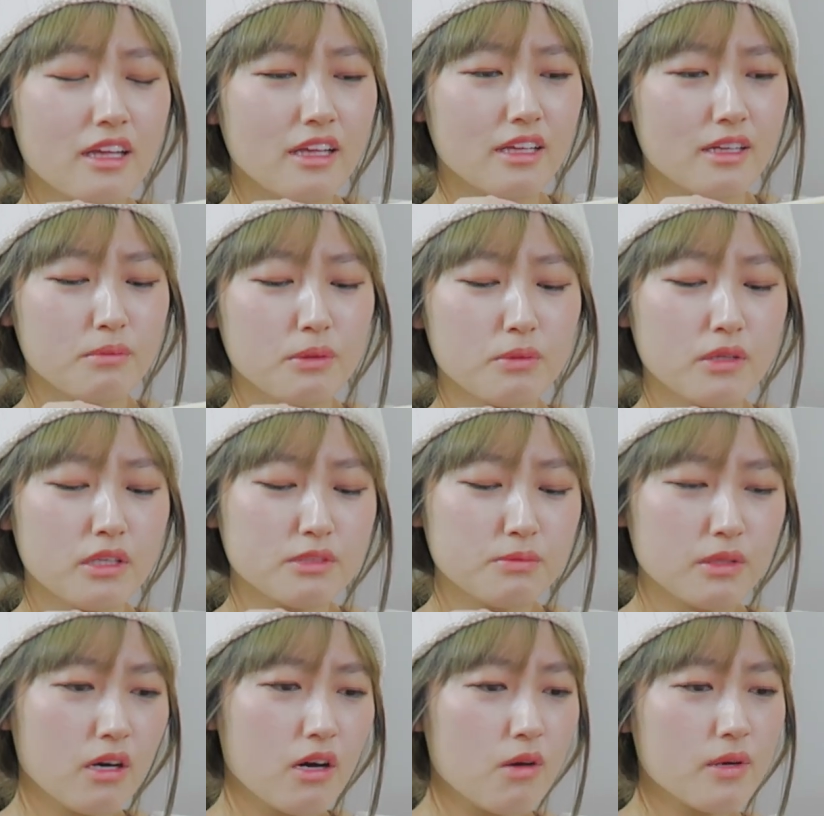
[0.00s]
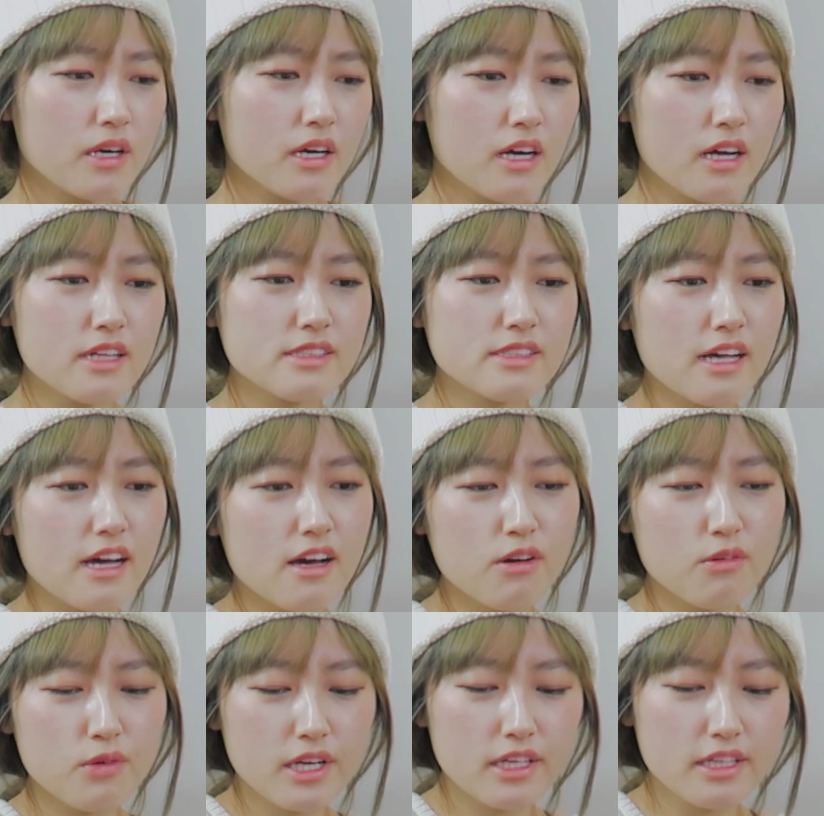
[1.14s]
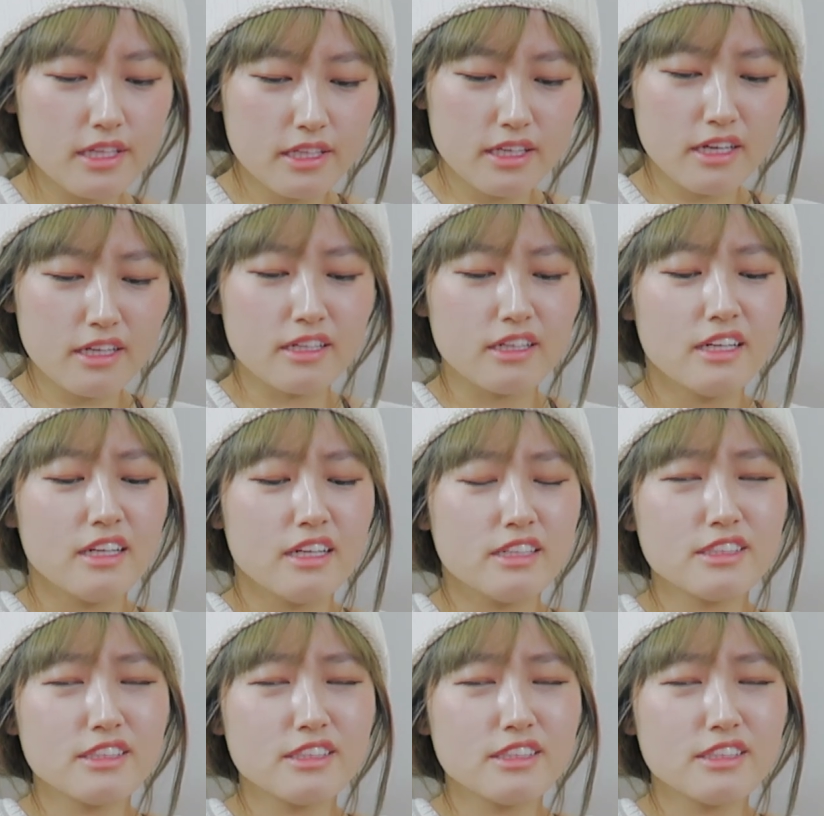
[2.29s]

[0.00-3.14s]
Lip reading: and people asked me, oh my god, it's out, where can I get it?